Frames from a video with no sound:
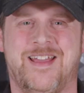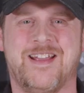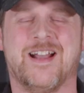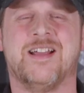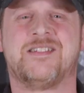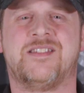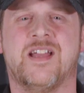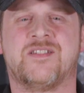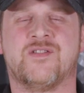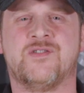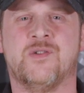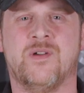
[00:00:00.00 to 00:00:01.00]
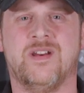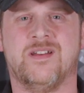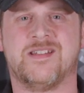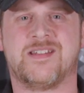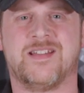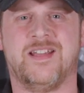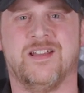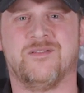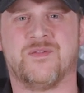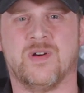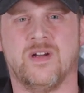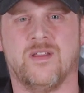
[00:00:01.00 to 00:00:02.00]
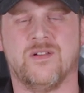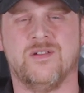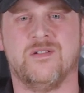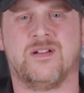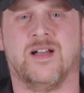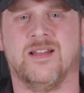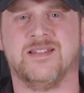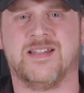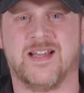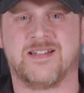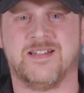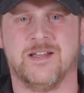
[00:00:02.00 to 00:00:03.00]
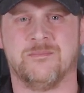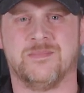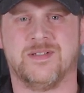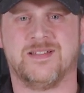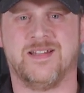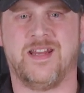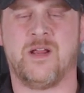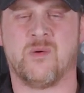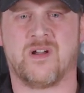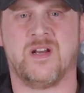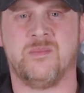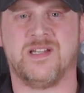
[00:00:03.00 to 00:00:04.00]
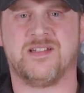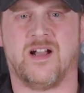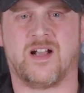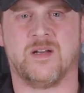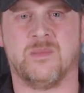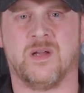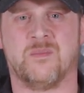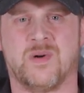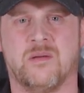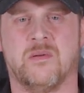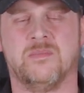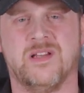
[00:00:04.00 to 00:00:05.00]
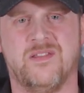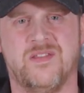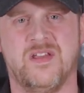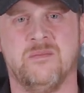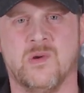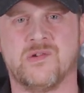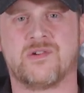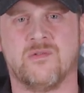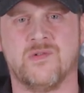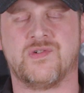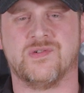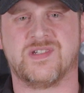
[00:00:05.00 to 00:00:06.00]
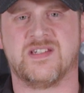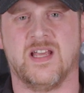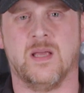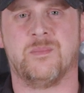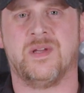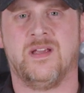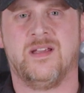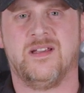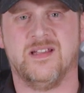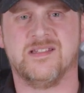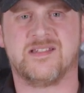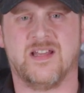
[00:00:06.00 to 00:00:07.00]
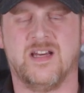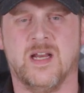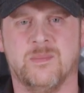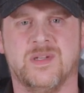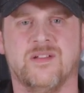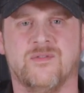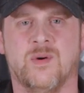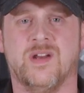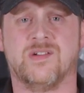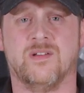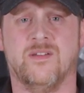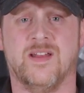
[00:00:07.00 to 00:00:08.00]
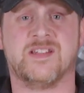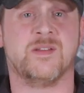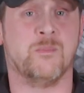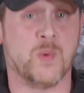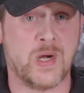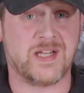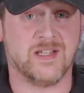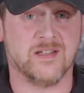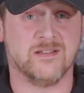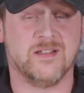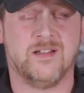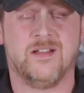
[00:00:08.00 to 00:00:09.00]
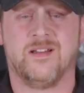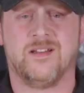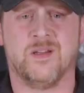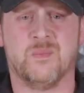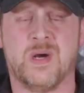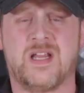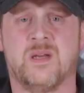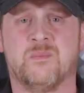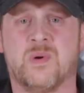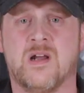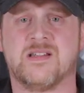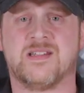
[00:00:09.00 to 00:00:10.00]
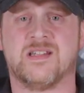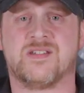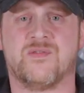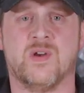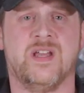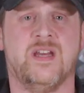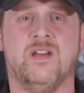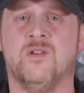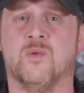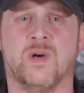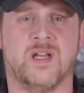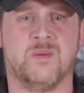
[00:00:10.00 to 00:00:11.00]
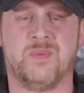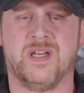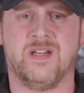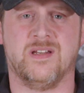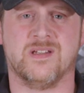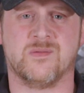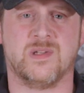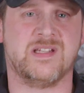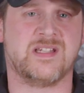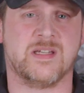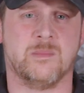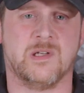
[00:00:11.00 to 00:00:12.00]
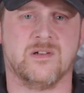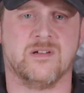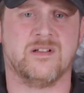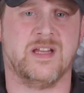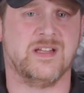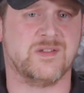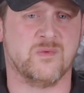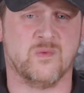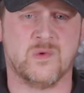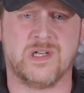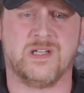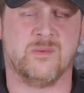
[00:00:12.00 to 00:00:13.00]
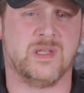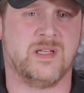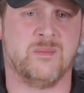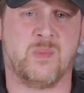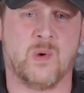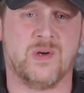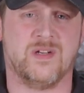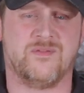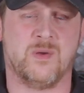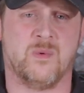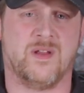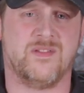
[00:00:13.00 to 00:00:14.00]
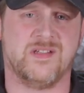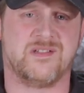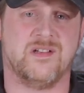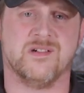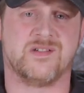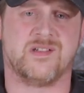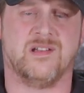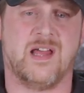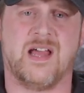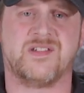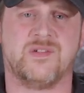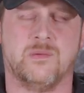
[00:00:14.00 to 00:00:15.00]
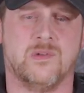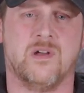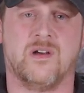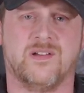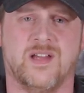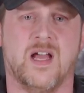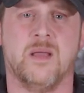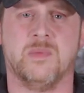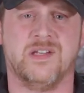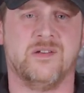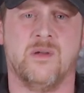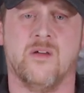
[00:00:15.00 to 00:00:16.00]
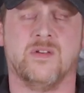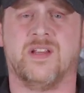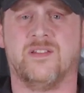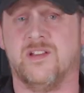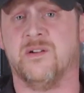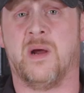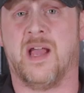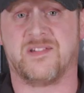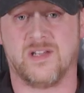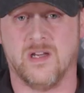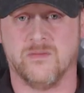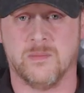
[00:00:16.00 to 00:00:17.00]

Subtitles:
Hey guys, thanks for joining us again for another Yukon Tech Tip. Today we're going to be talking about probably the most crucial step in setting up a differential, and that's the break-in. The break-in process for any new ring and pinion is really similar, and it's really important if you want these gears to last you a long time and do everything that you're asking of